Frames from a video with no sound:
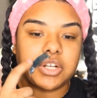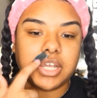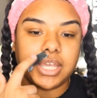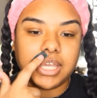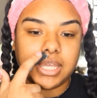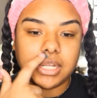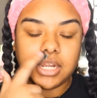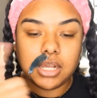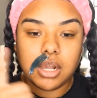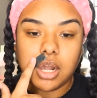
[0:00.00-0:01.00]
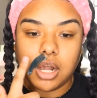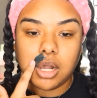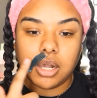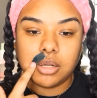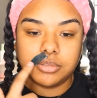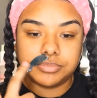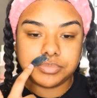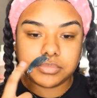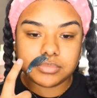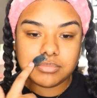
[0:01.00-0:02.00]
it
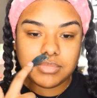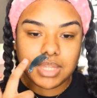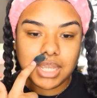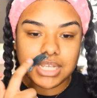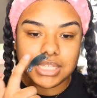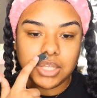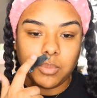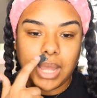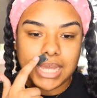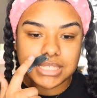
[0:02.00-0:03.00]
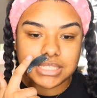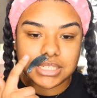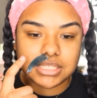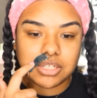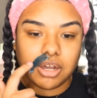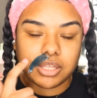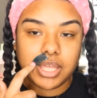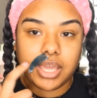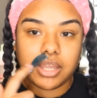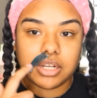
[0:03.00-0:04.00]
the wax sticks to all the
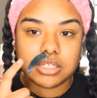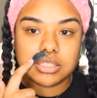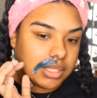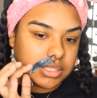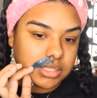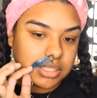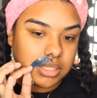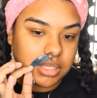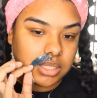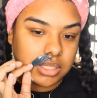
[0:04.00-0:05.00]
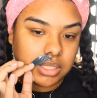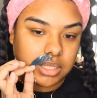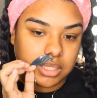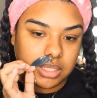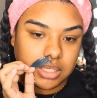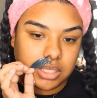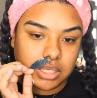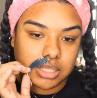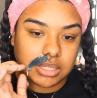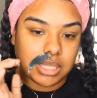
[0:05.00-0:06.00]
hairs. And
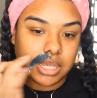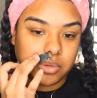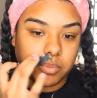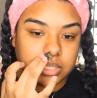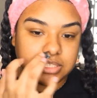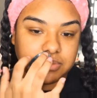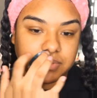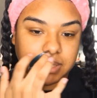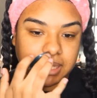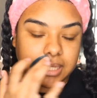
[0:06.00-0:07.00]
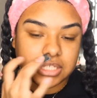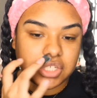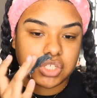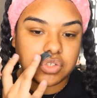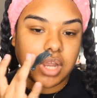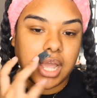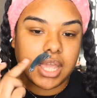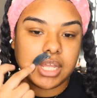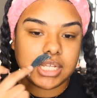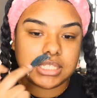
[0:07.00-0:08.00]
then once you feel like it's dry
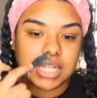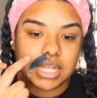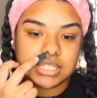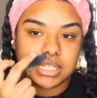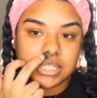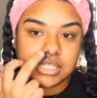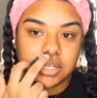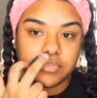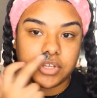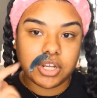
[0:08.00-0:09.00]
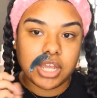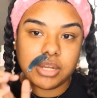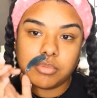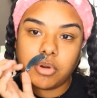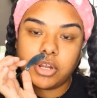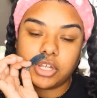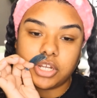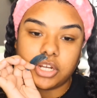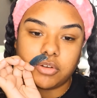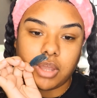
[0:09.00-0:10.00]
and it's not sticking to your finger anymore, you're
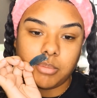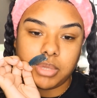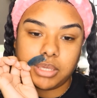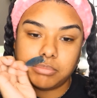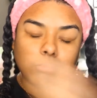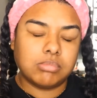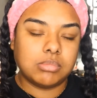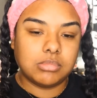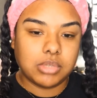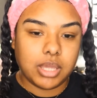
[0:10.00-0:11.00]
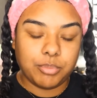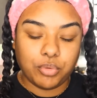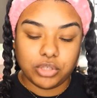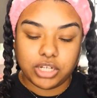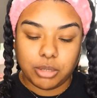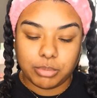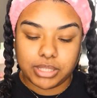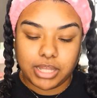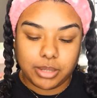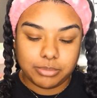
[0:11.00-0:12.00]
gonna grab it and pull it up like that.